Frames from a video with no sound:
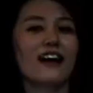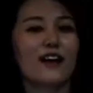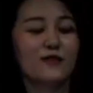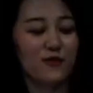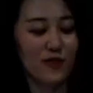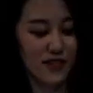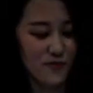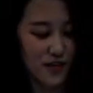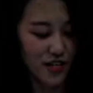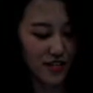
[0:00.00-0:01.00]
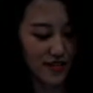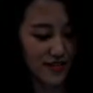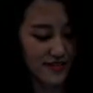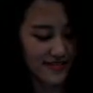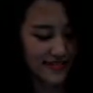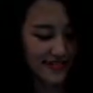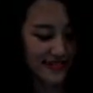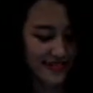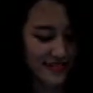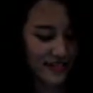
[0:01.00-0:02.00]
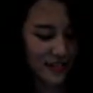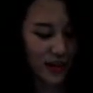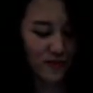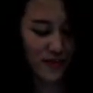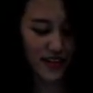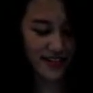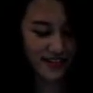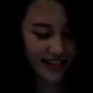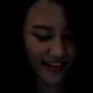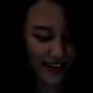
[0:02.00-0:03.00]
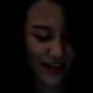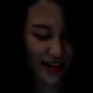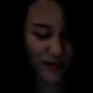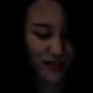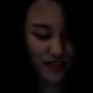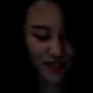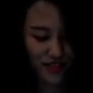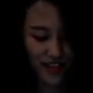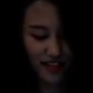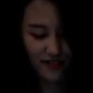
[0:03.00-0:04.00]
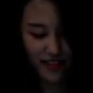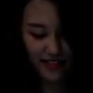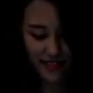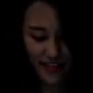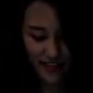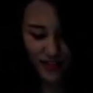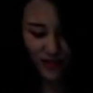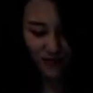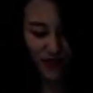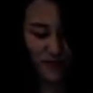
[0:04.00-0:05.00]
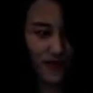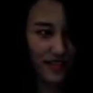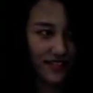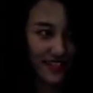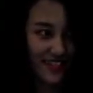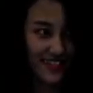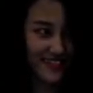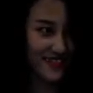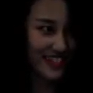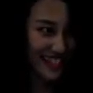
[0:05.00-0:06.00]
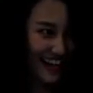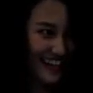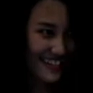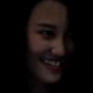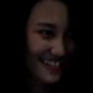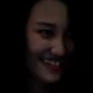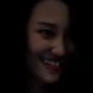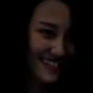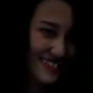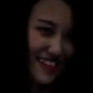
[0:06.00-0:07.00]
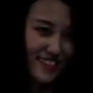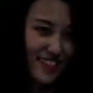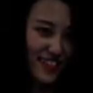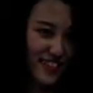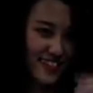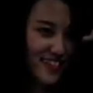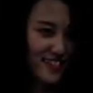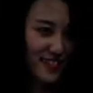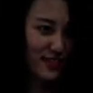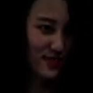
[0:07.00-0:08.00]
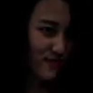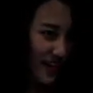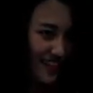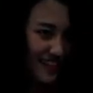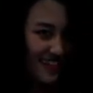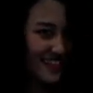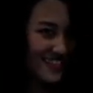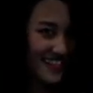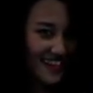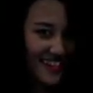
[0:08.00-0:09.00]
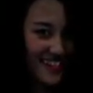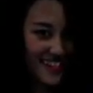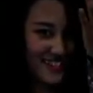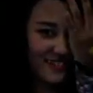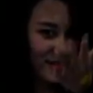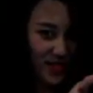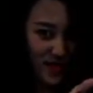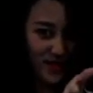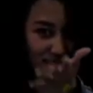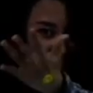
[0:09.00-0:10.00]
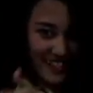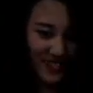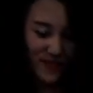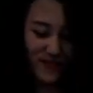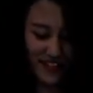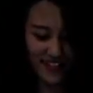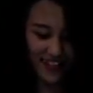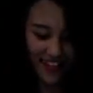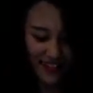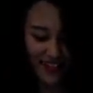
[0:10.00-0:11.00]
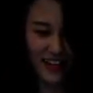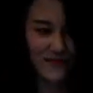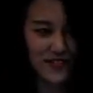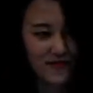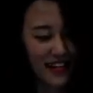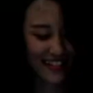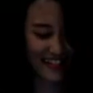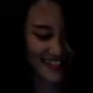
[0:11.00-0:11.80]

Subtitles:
I will wait for you. And finally, I want to say great thanks to my buddy, Krista, and teacher Benny, Sayur, Thor, and Nobi, and everyone.